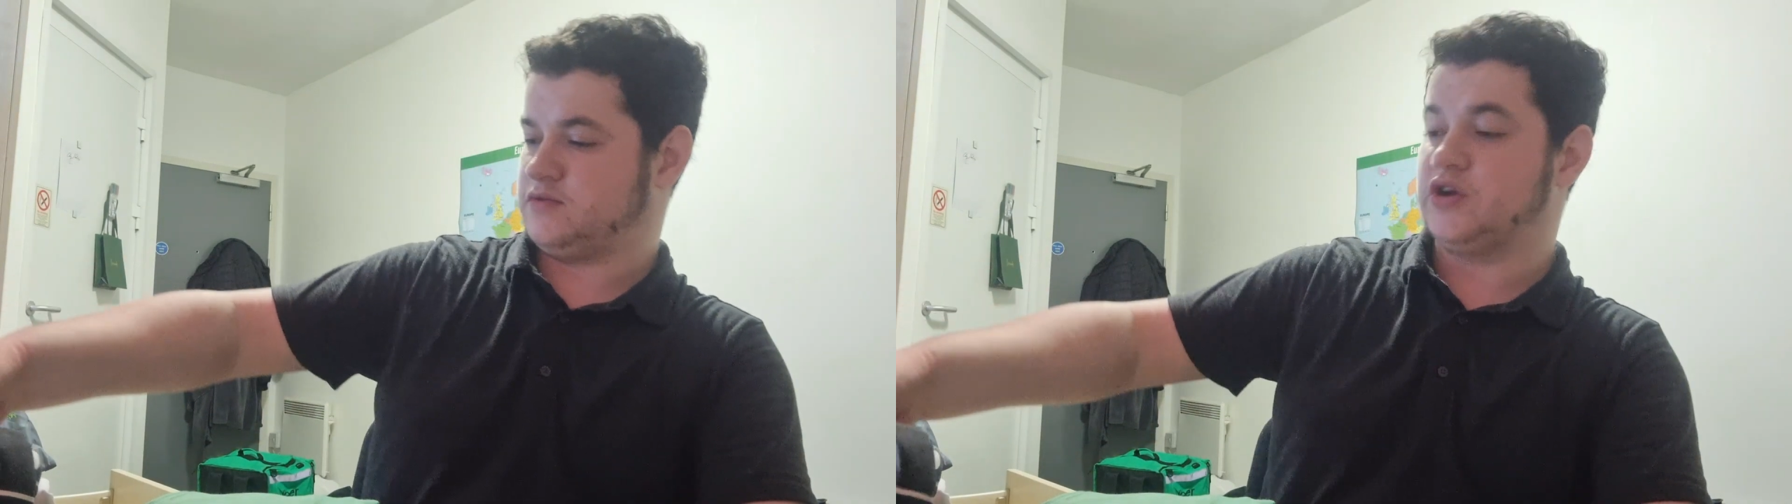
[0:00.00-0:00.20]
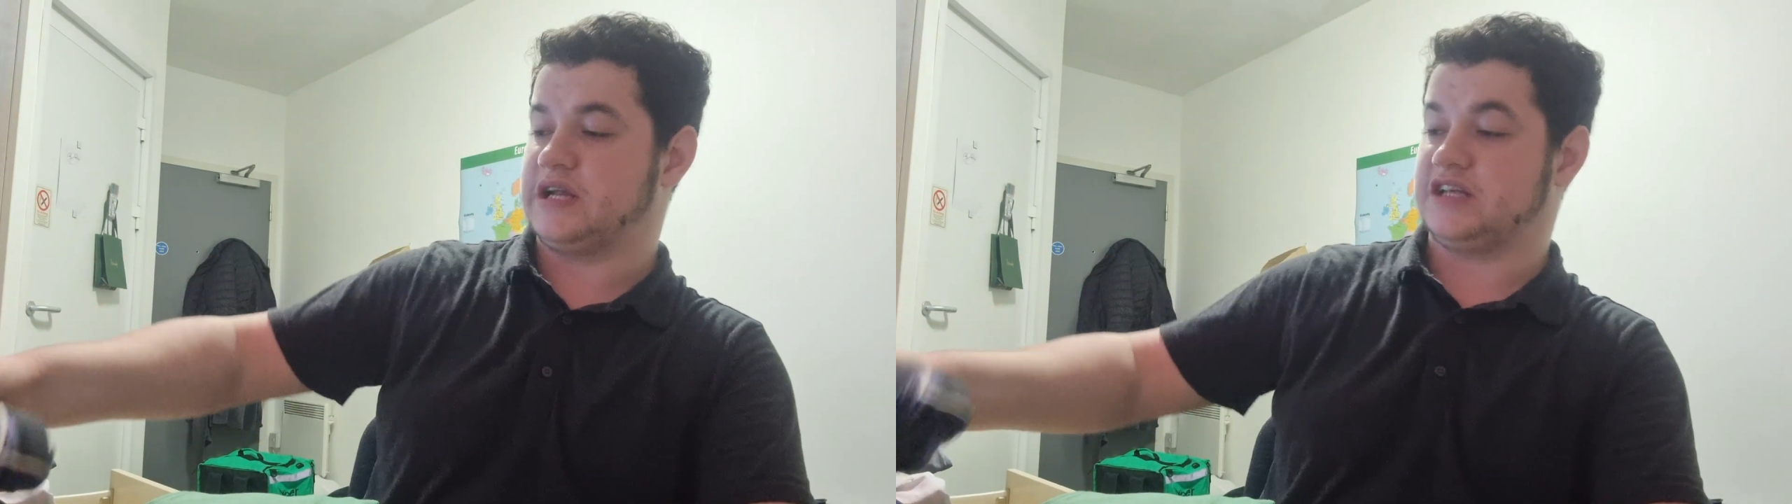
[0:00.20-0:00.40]

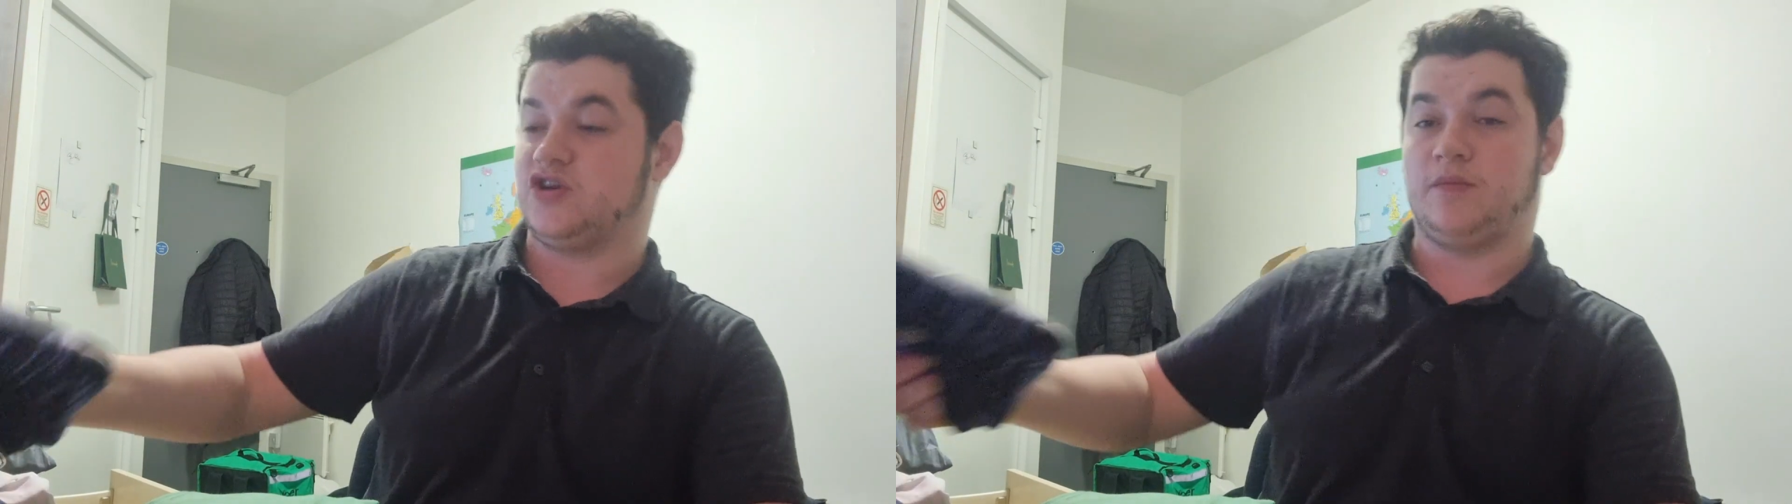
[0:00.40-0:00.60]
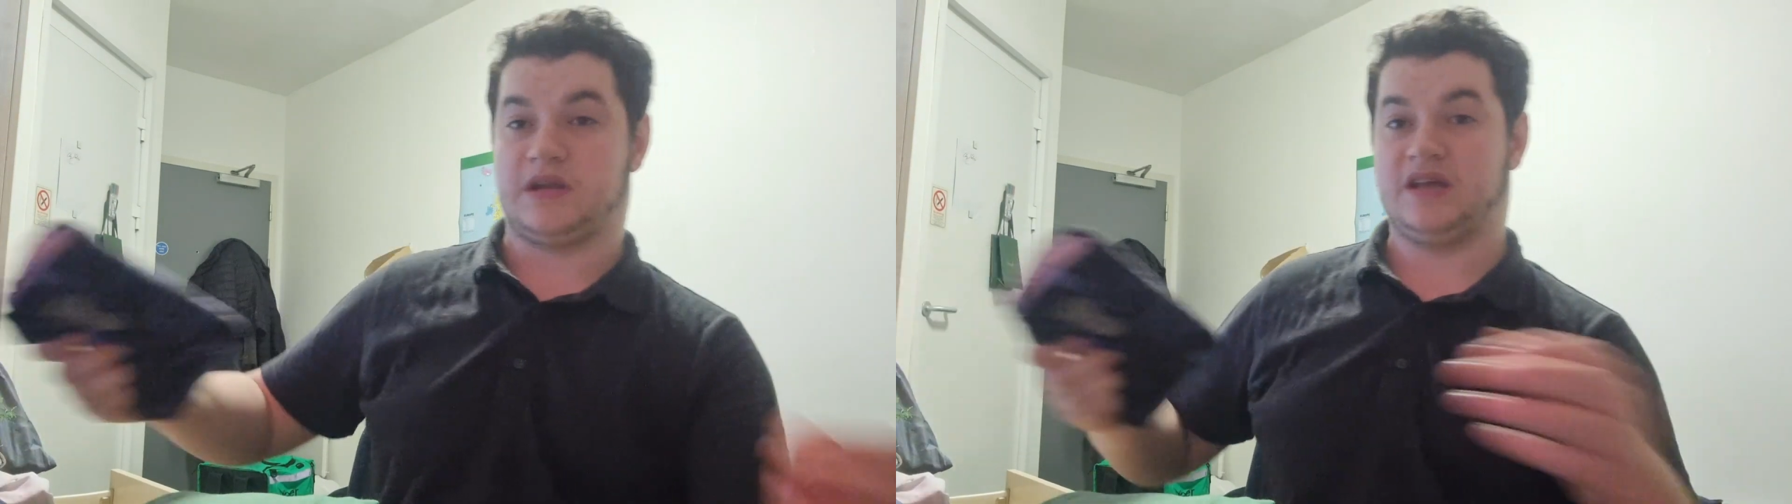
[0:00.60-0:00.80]
Sundays
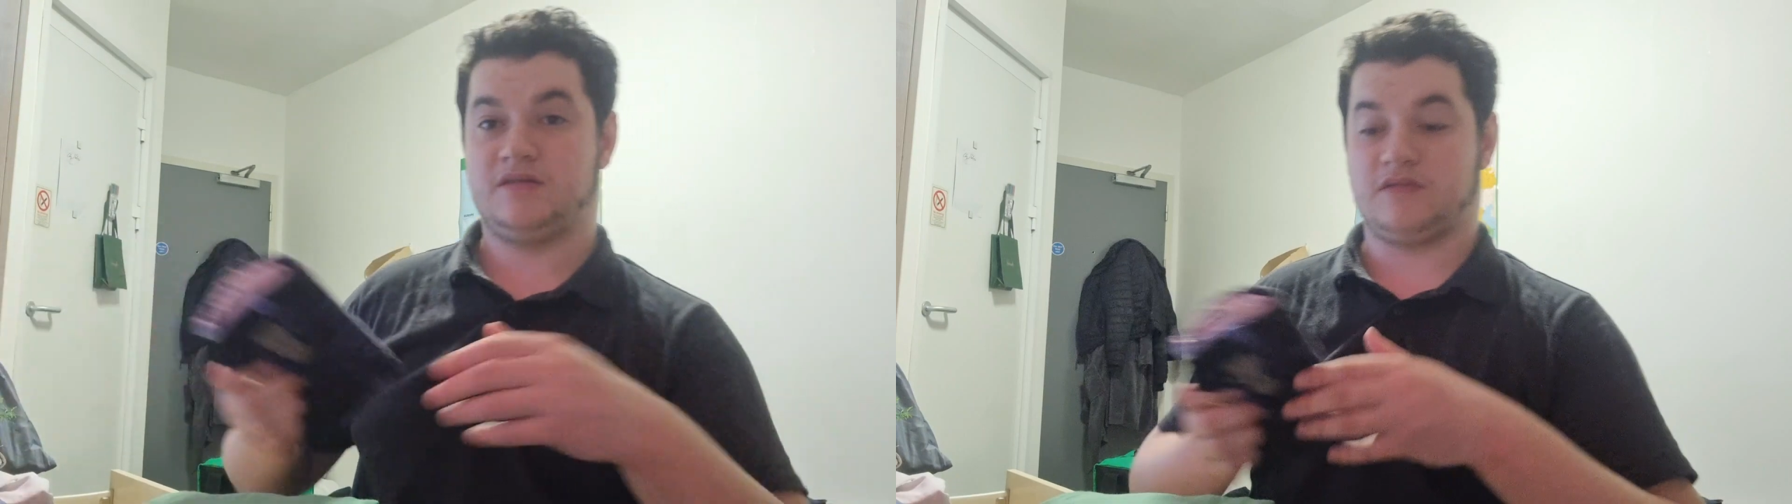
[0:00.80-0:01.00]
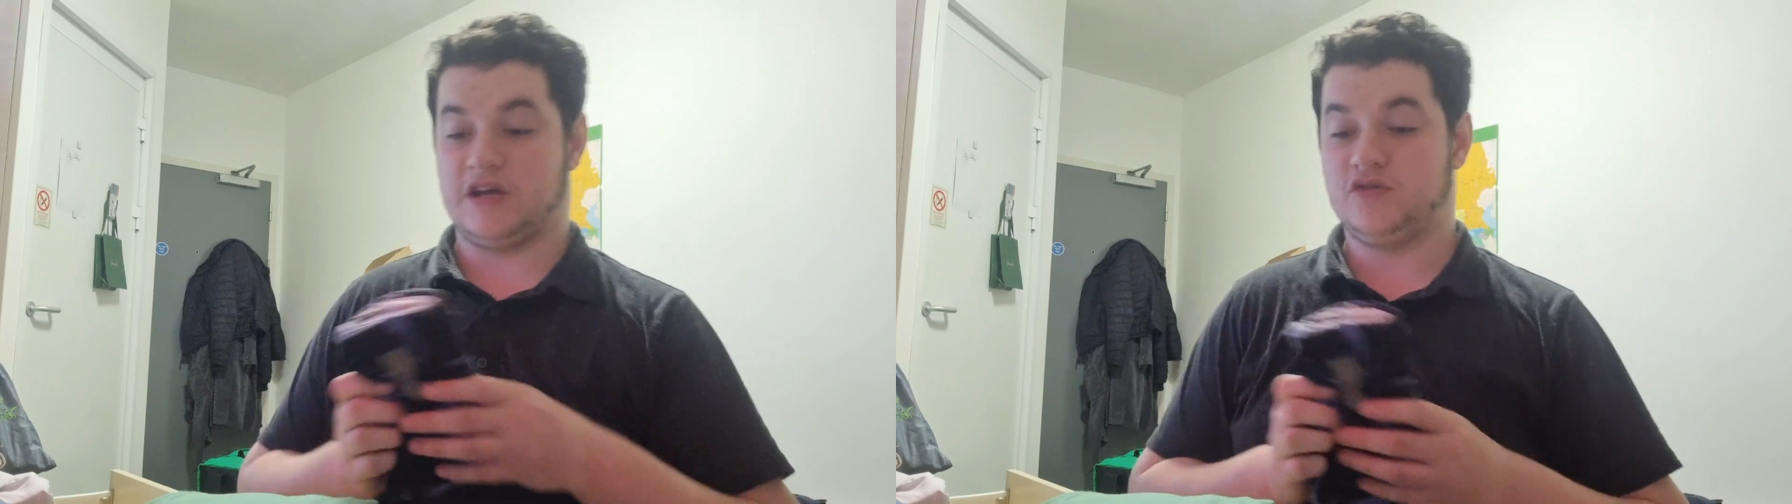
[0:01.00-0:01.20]

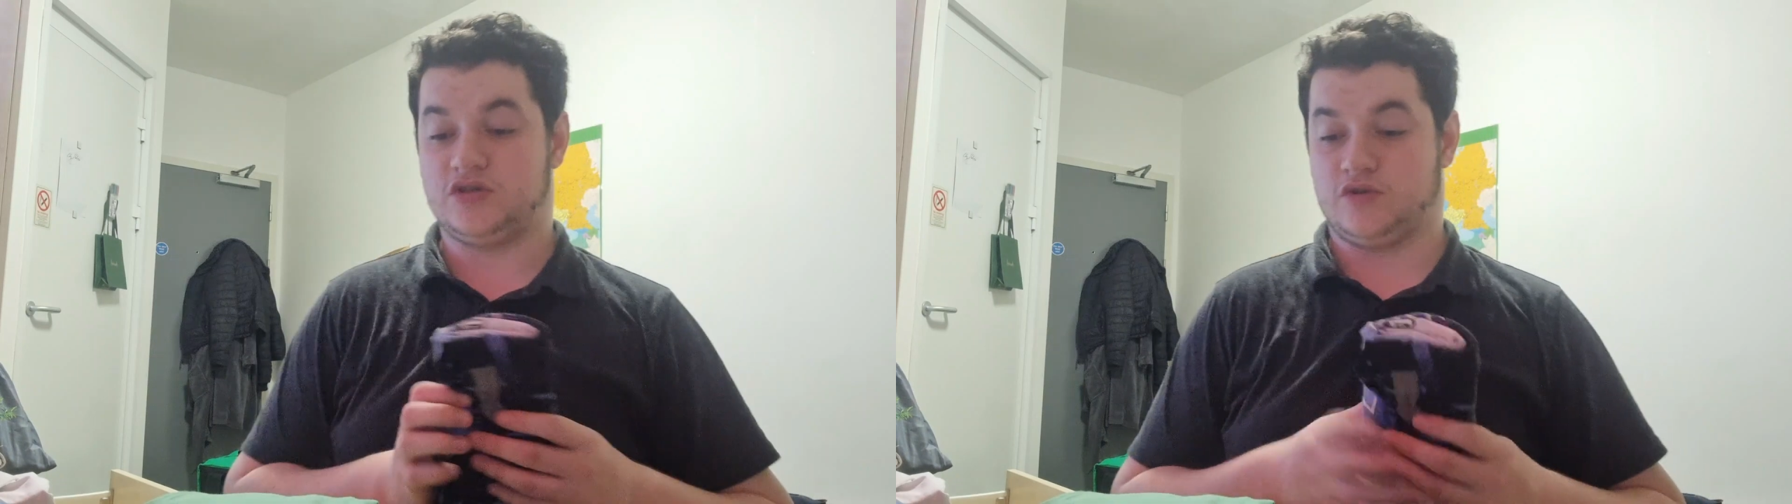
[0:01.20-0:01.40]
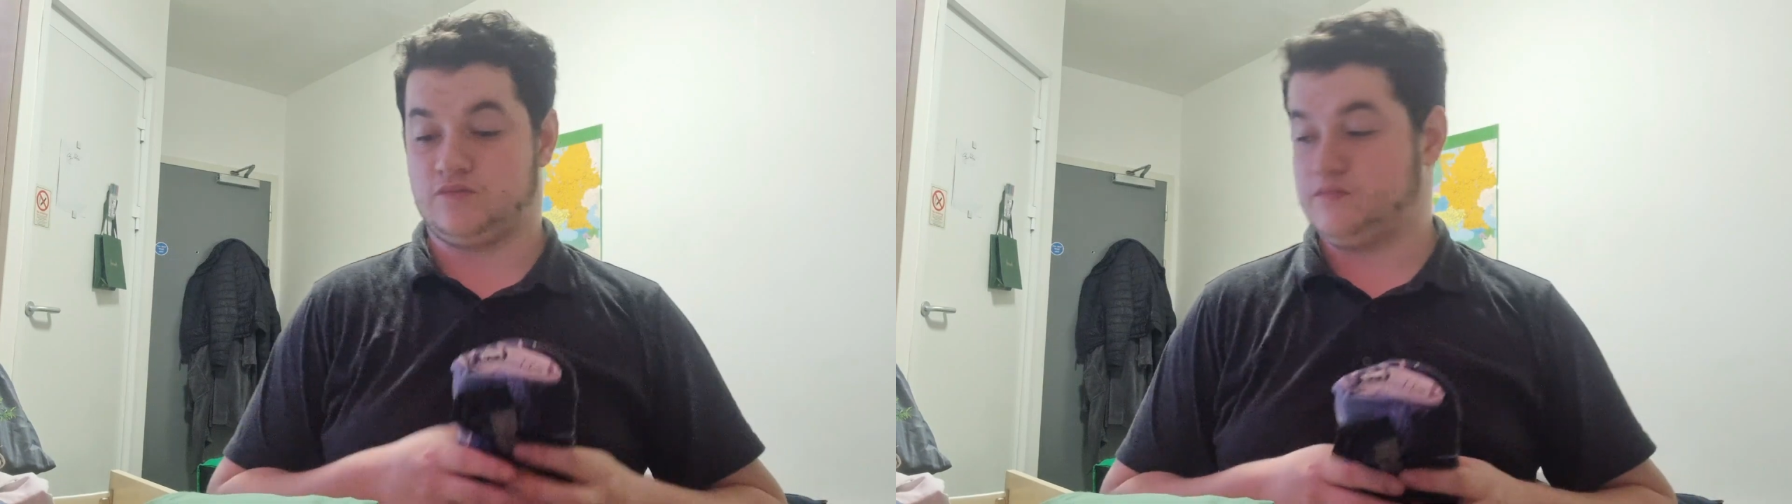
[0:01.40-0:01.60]
normally, I
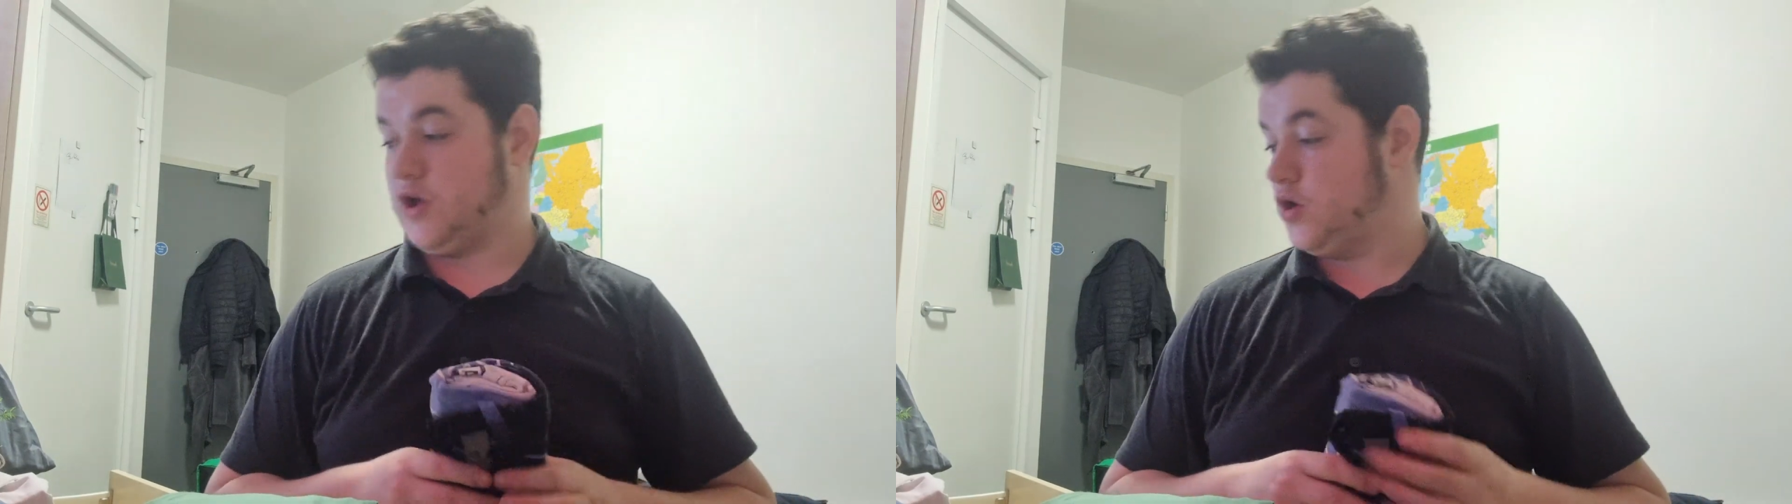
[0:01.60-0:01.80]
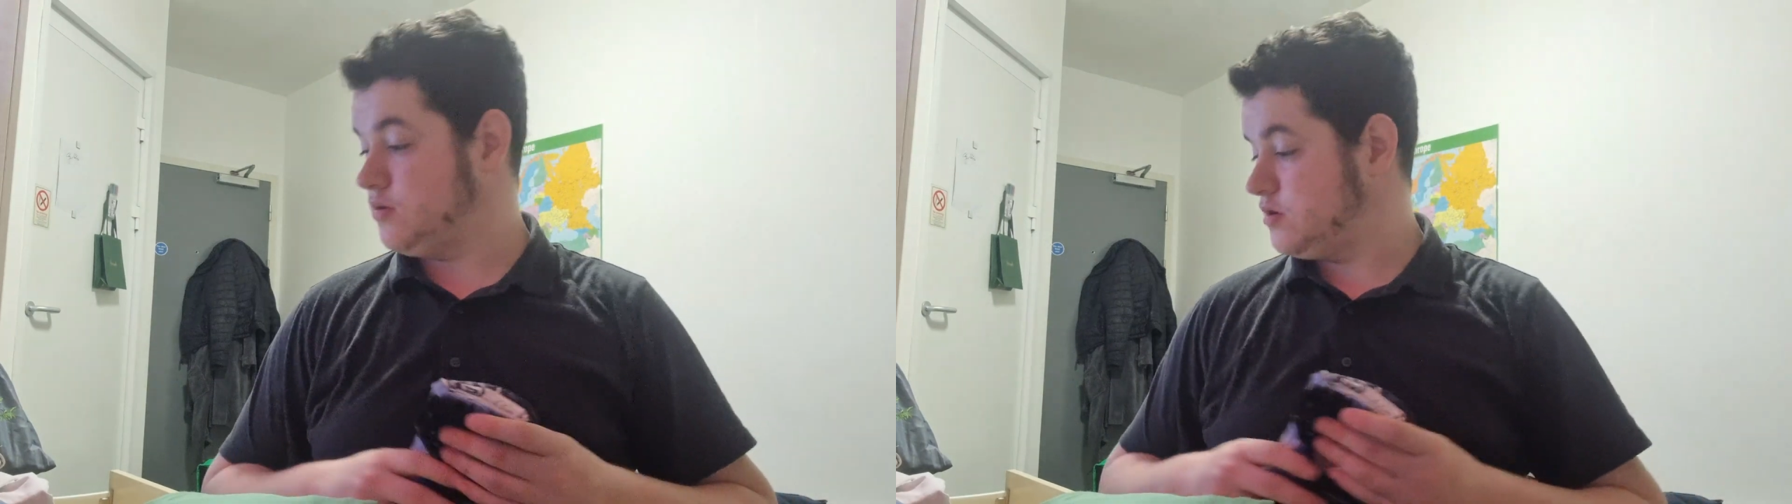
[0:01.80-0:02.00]
used to
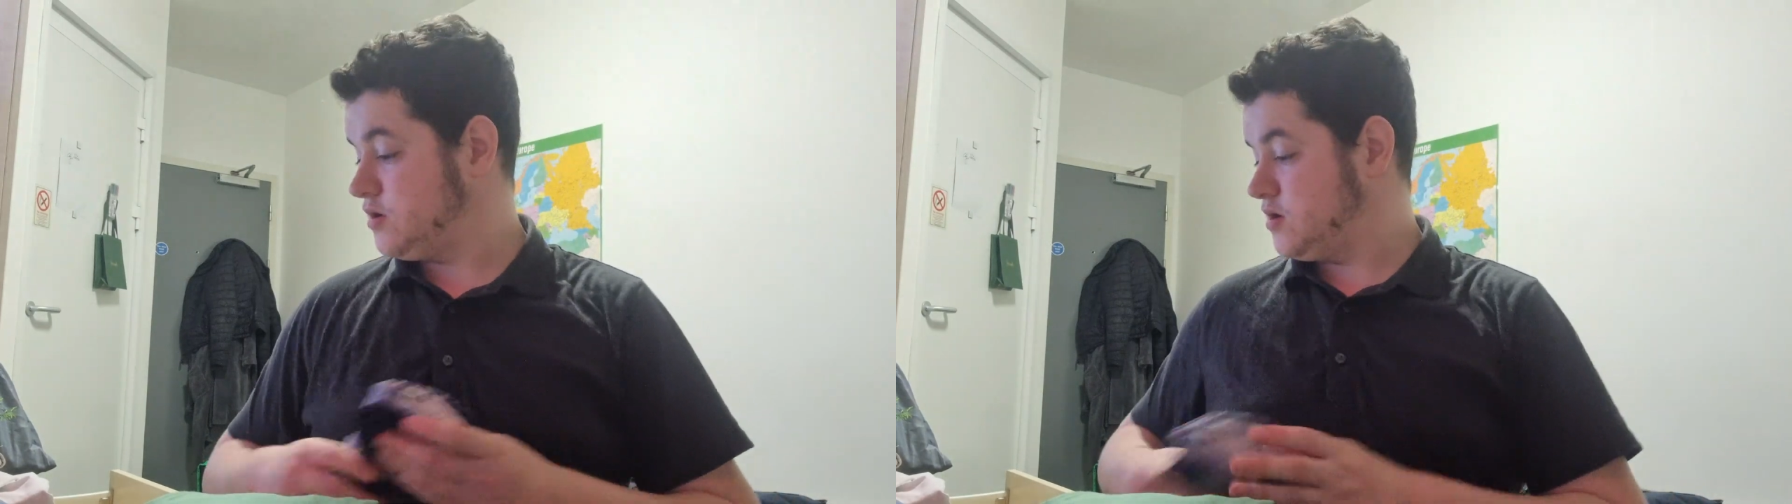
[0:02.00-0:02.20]
earn